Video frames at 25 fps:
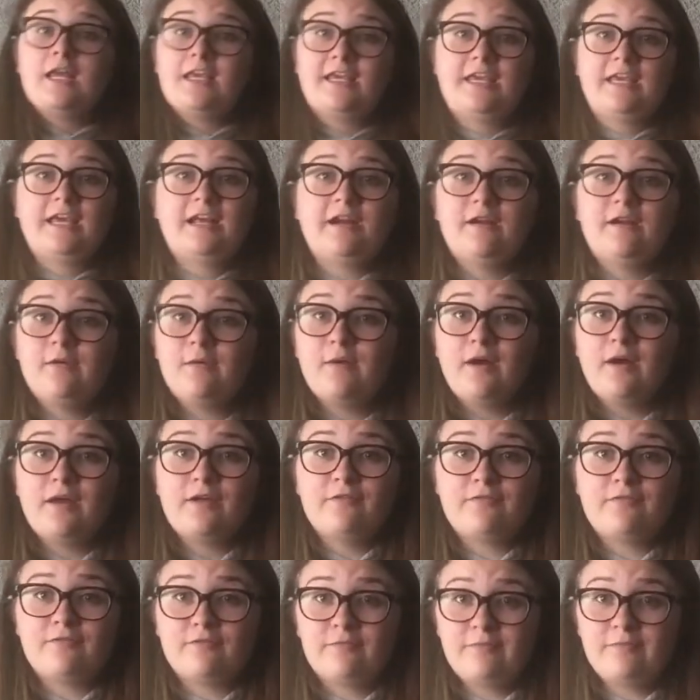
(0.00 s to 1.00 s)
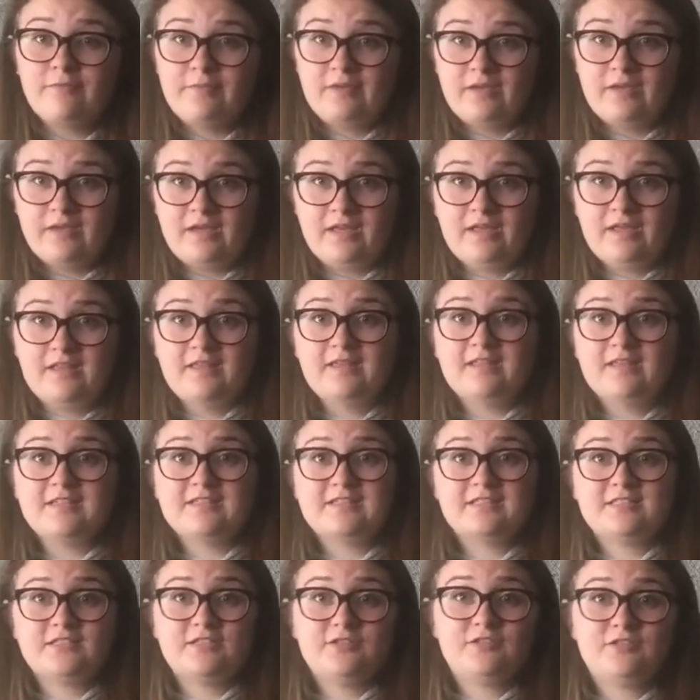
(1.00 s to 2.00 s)
Get away from me in
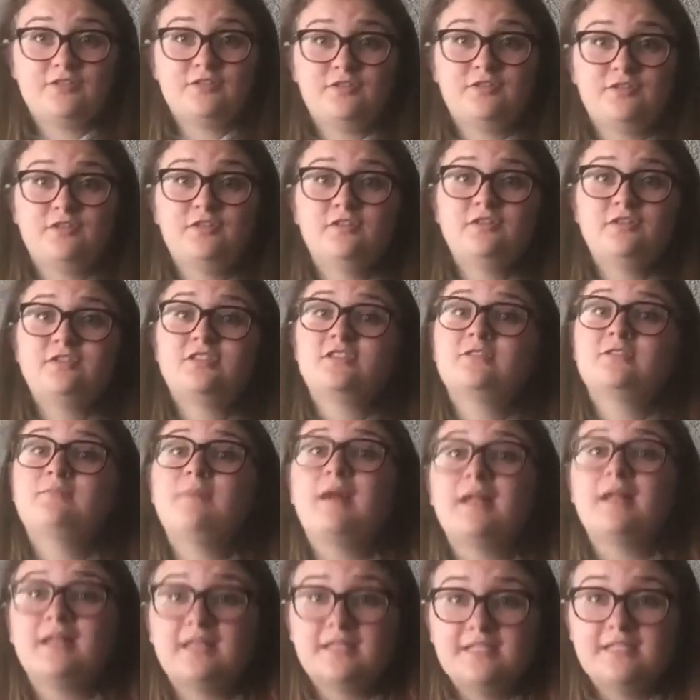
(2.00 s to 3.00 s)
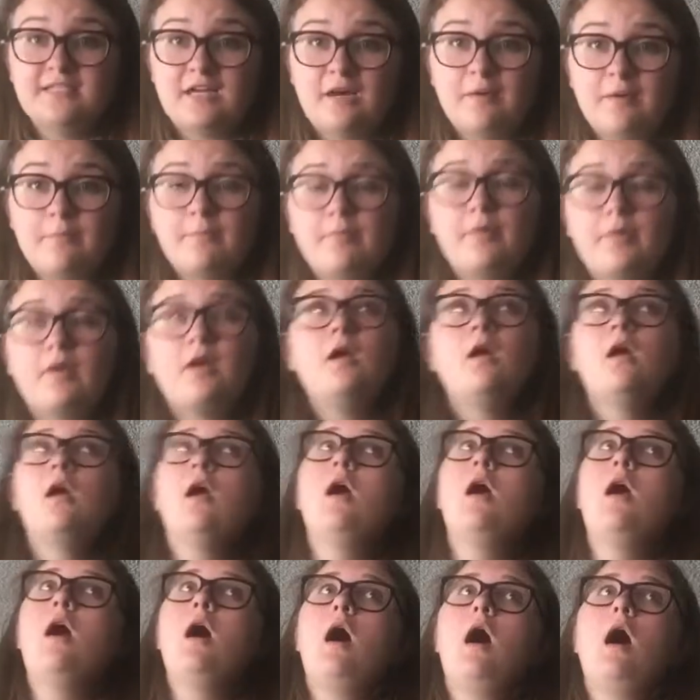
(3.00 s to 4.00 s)
this smelly dump.
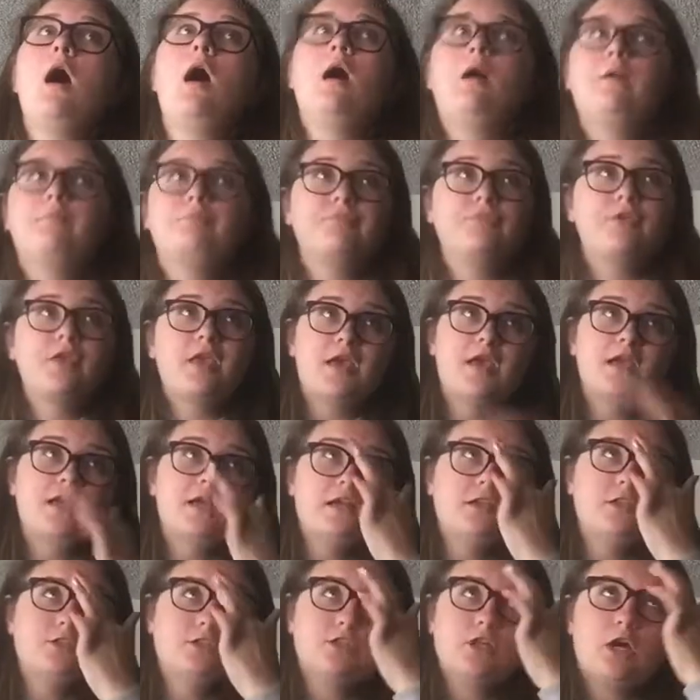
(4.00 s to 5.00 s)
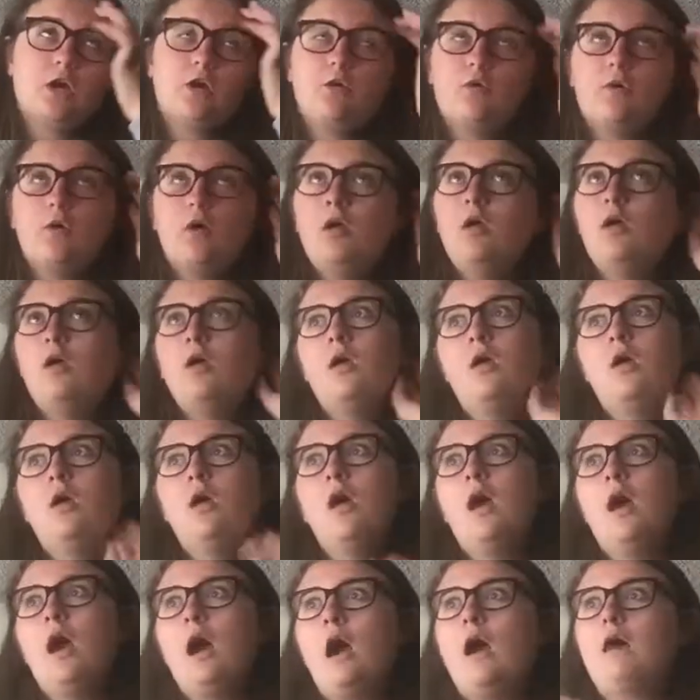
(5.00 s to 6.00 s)
Um, so
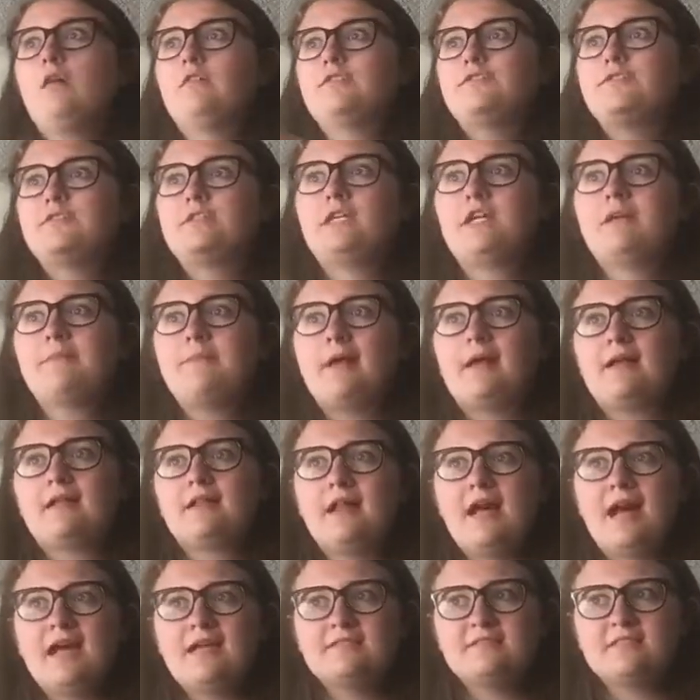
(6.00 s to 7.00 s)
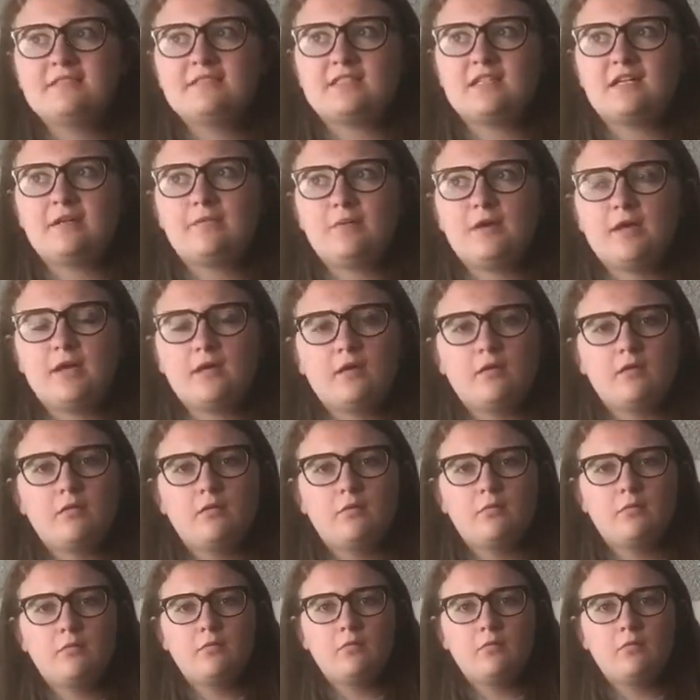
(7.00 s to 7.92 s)
I was filling out my classes, and I'm like,